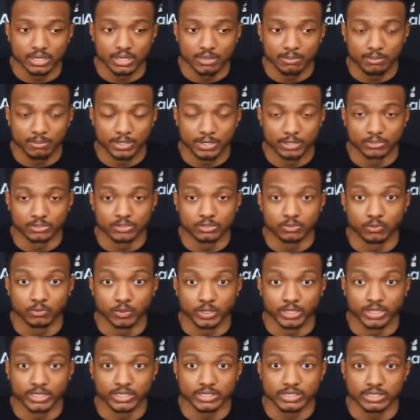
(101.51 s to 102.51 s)
been on some
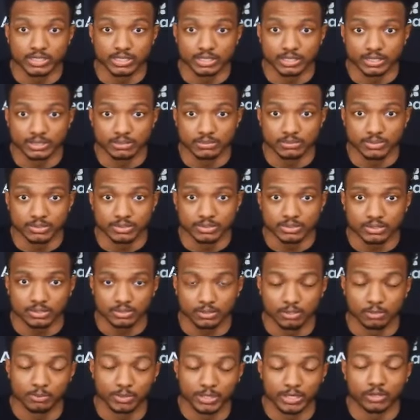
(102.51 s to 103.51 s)
winning teams,
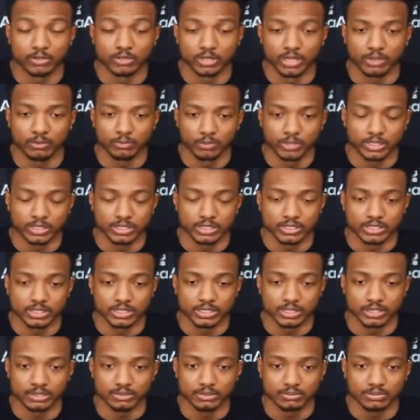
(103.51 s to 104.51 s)
or been on a winning
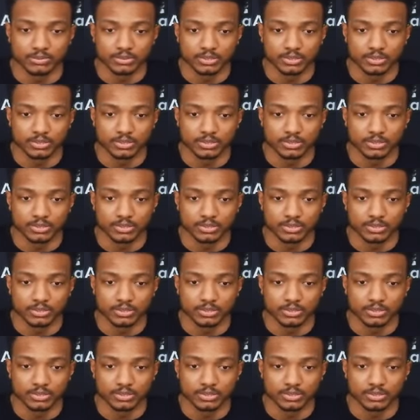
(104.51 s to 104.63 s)
team